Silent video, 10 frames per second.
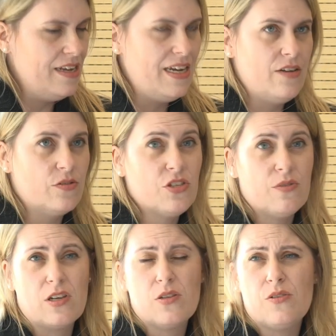It also
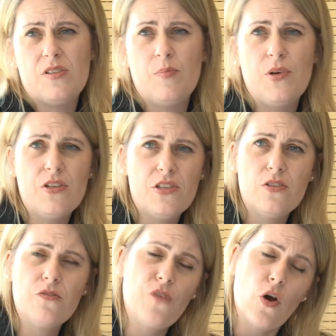includes a
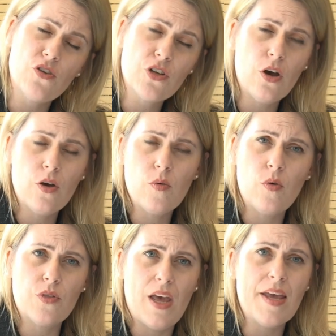person's photo
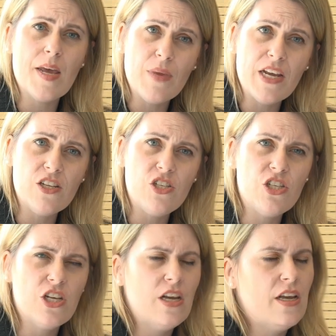or their
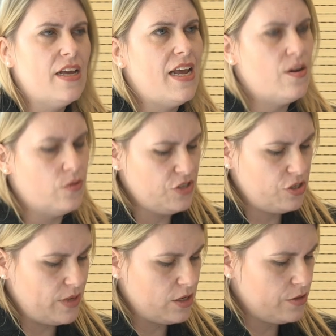image. It
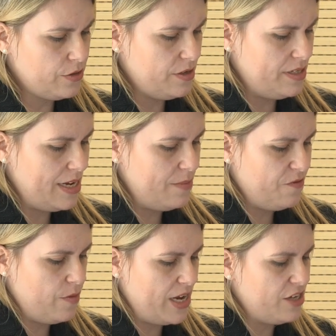also includes
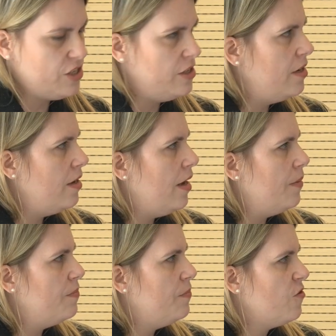
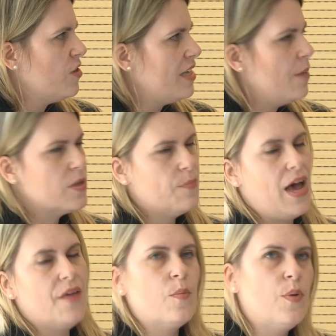information, for example,
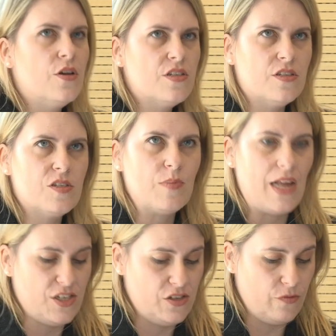about the person's
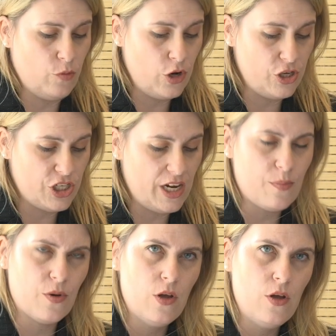place of
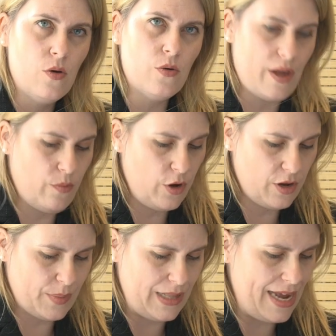worship or their
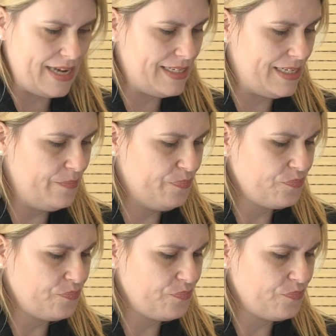workplace.